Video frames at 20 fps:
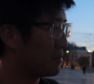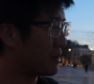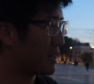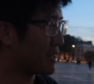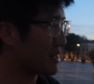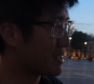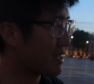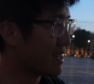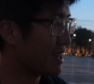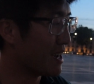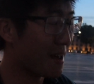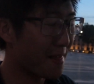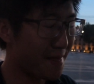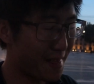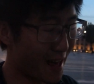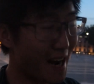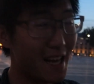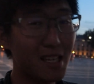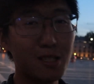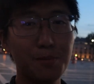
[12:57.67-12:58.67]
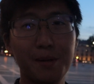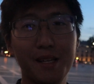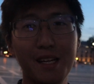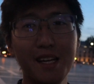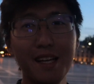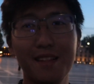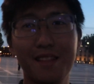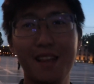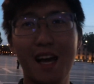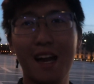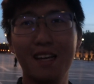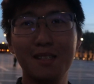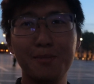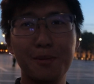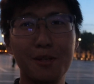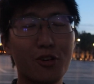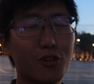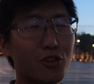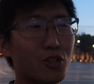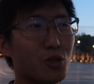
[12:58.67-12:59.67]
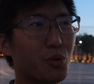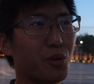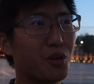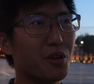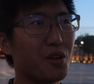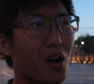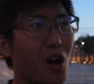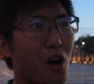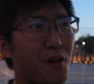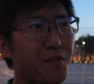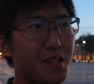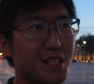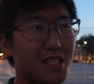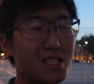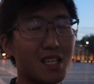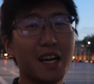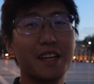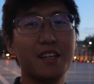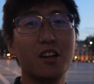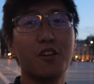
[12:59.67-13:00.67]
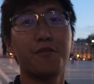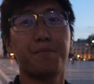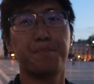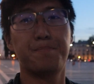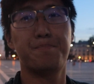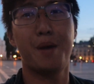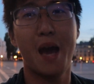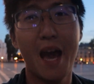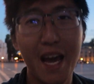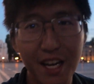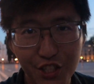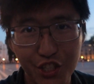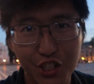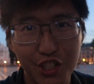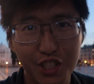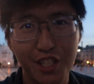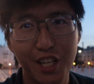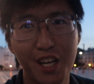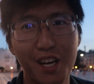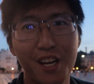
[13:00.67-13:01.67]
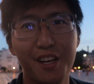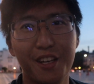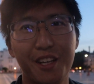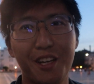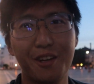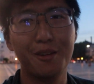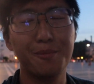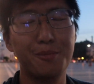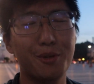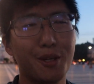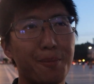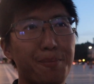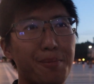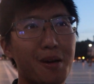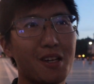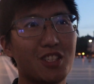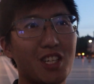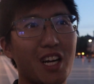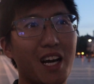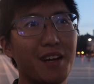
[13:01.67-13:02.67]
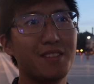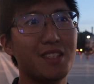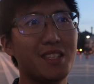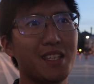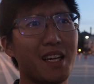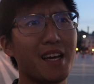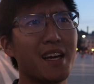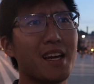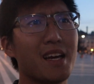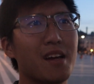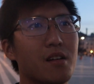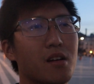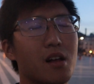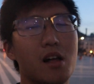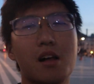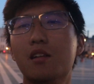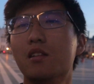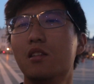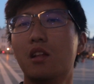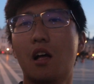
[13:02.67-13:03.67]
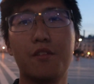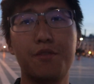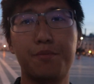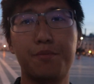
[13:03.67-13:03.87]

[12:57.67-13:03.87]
But that has been it. That has been our tour of the site of Pest here in Budapest. And I have to say, love